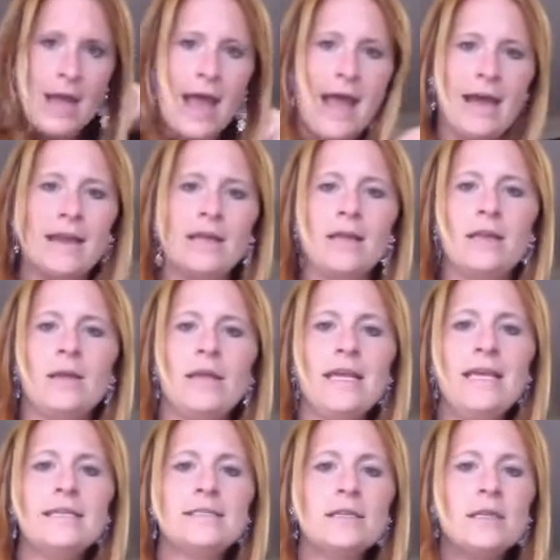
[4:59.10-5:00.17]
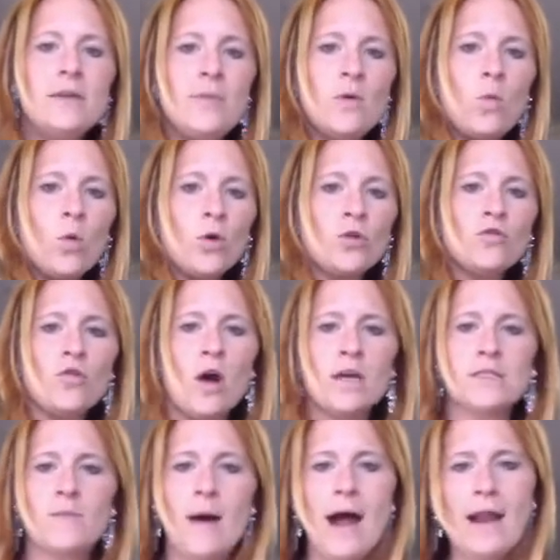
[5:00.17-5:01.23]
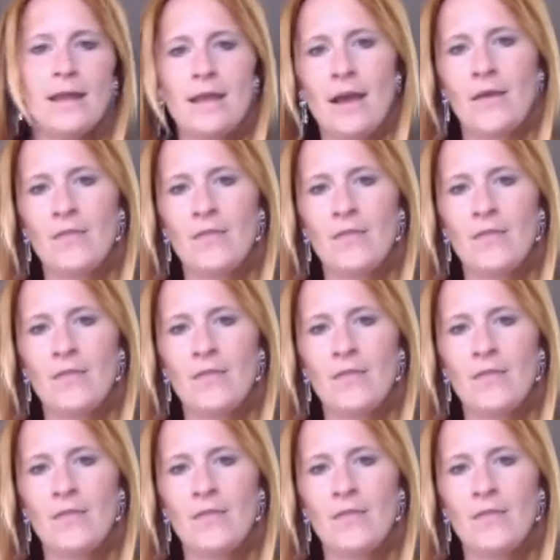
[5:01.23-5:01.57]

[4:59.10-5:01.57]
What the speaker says: and it can easily be worn crossbody.